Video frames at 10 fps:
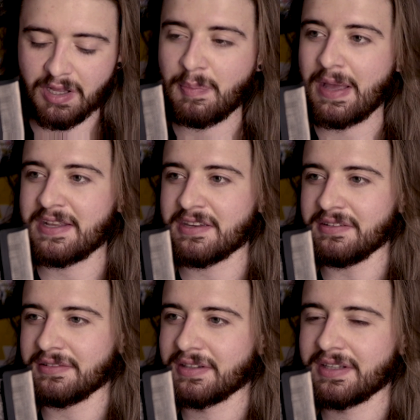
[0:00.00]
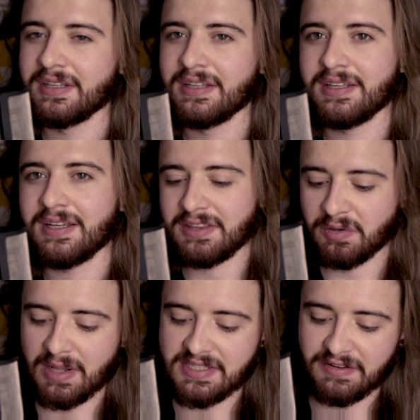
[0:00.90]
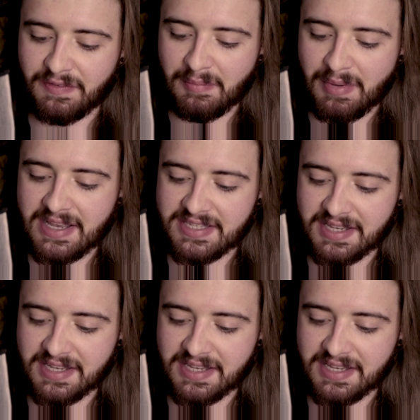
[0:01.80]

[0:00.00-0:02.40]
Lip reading: opinion in the Wednesday fan base.